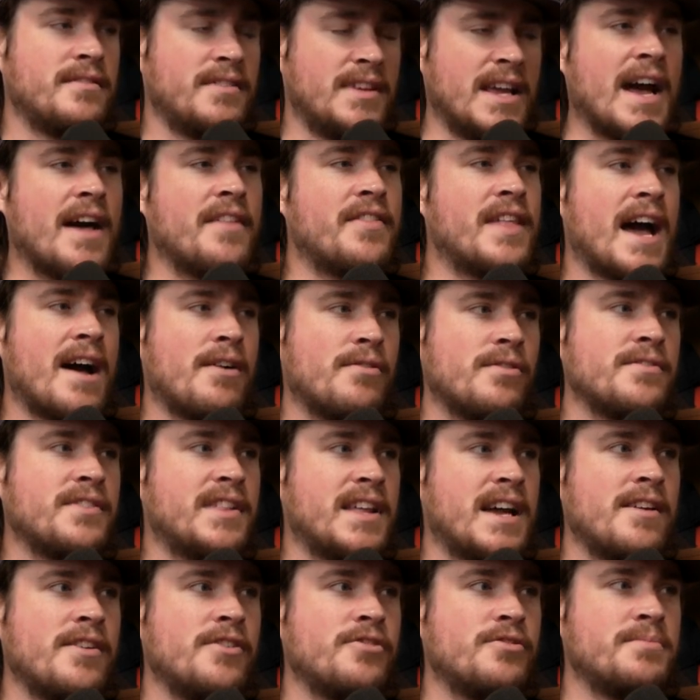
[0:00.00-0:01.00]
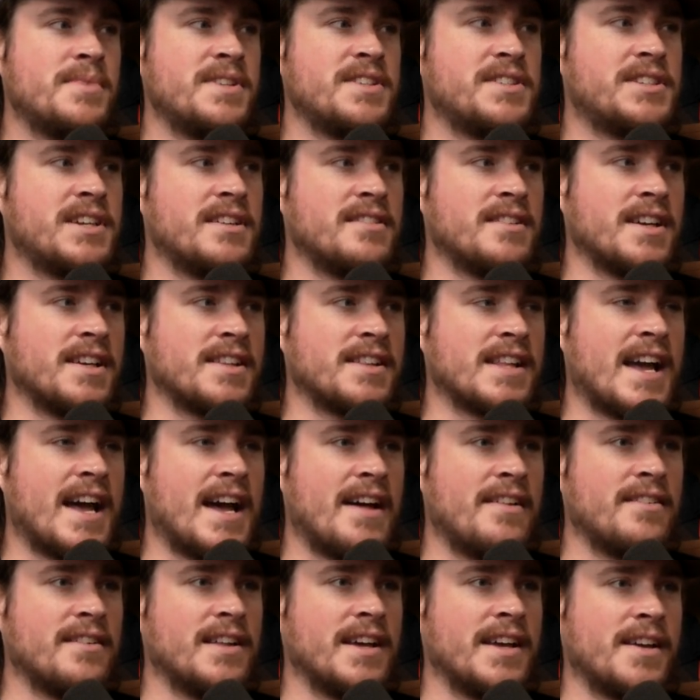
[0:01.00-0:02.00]
Yeah, that's true. Yeah, it would be shit like
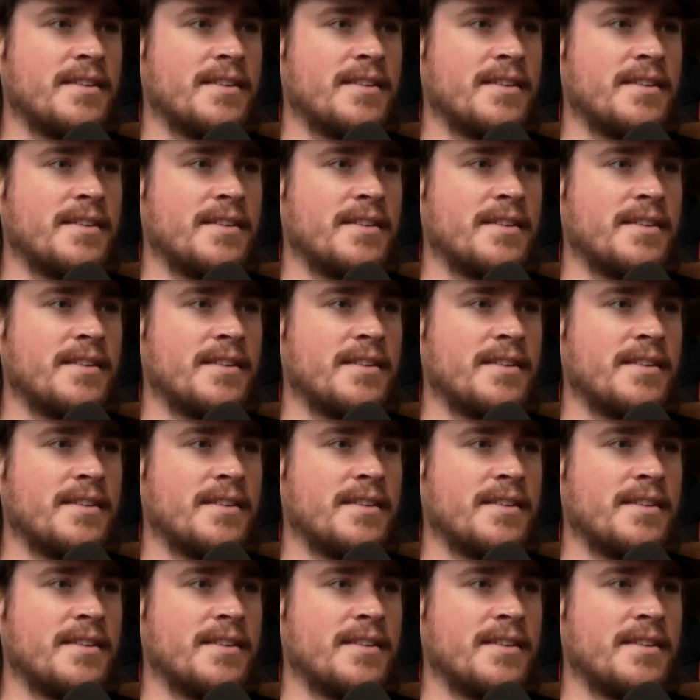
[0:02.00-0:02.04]
that. Yeah.